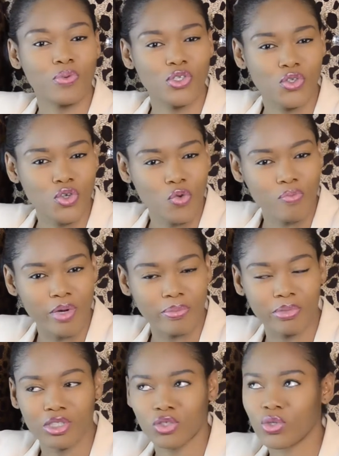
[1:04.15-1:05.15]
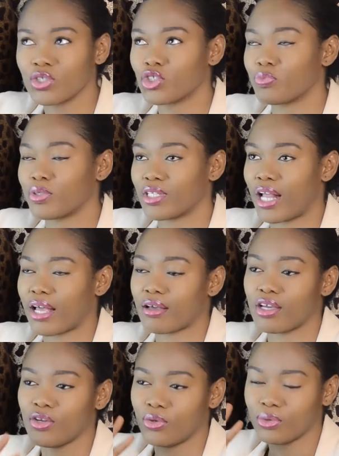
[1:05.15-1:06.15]
pursue a woman but they don't want to be
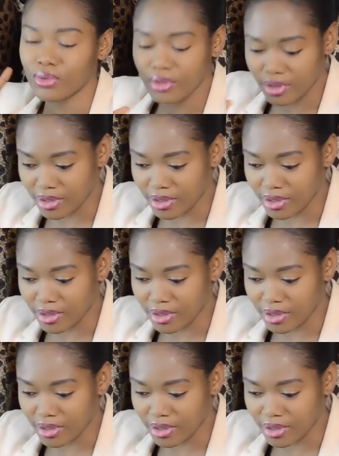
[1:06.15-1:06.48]
like, you know,